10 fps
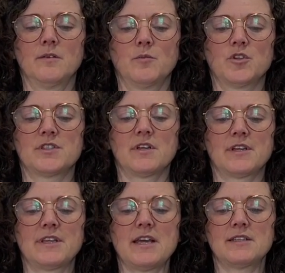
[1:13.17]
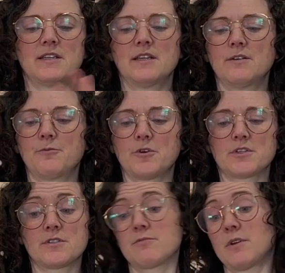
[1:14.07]
puts out like that, and it
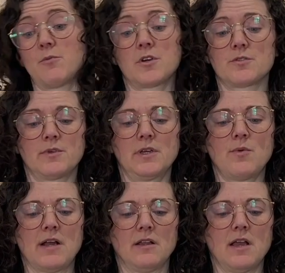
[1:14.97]
works really well.